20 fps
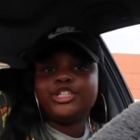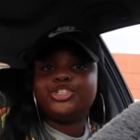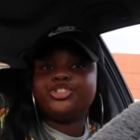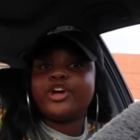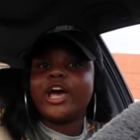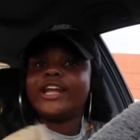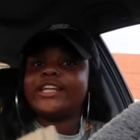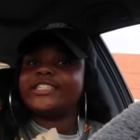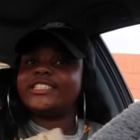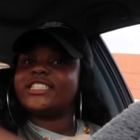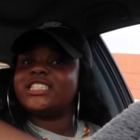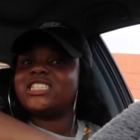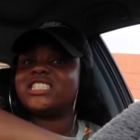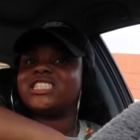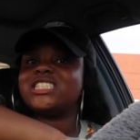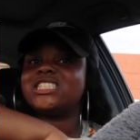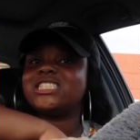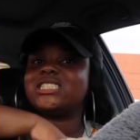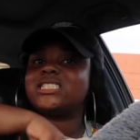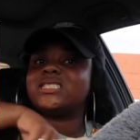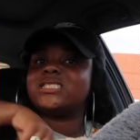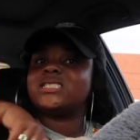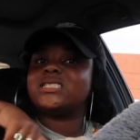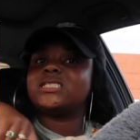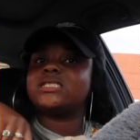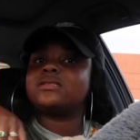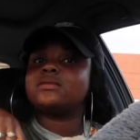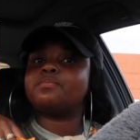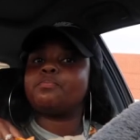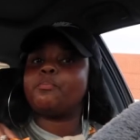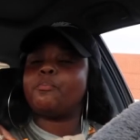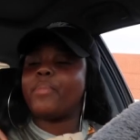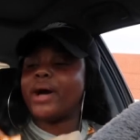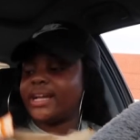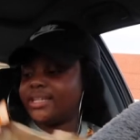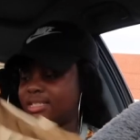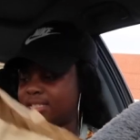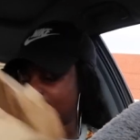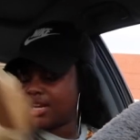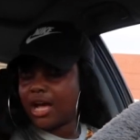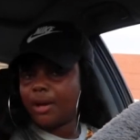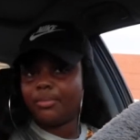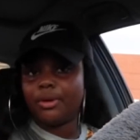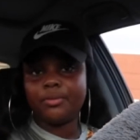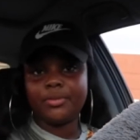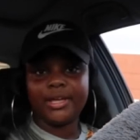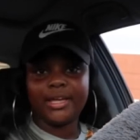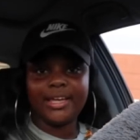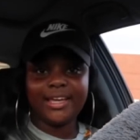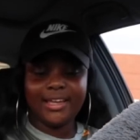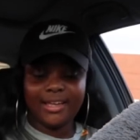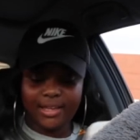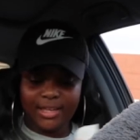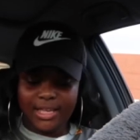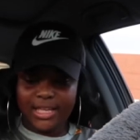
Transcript: try to spice it up a bit